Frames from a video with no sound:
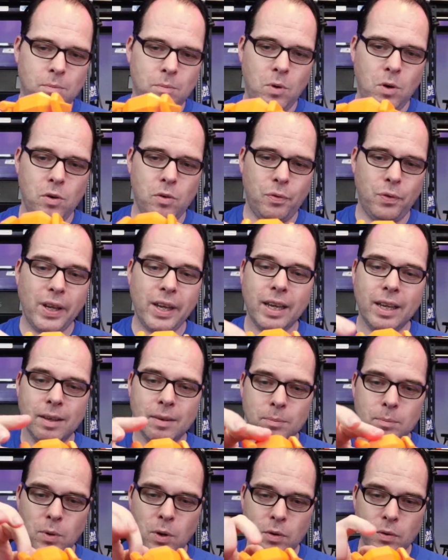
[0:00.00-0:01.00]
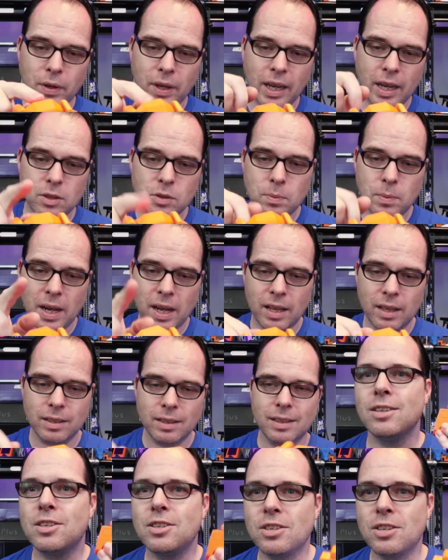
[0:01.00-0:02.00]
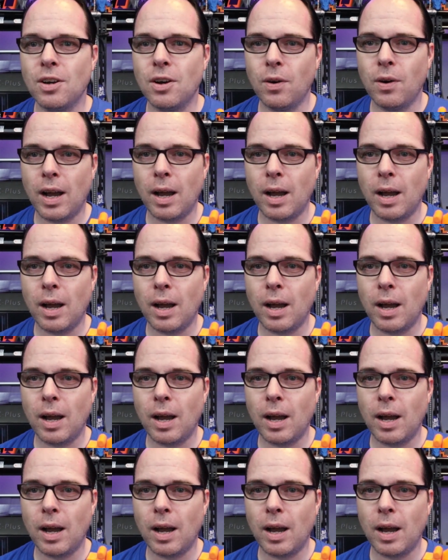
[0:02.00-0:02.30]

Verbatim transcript: moving, moving as well. So